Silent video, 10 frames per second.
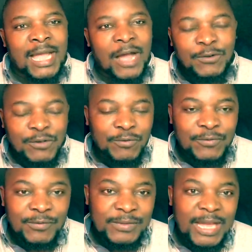out
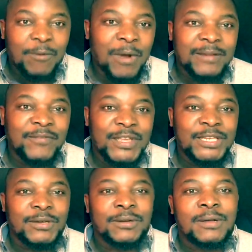of that one
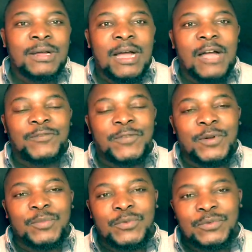video
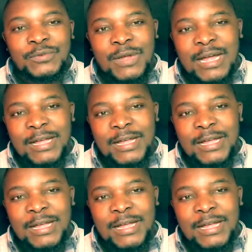from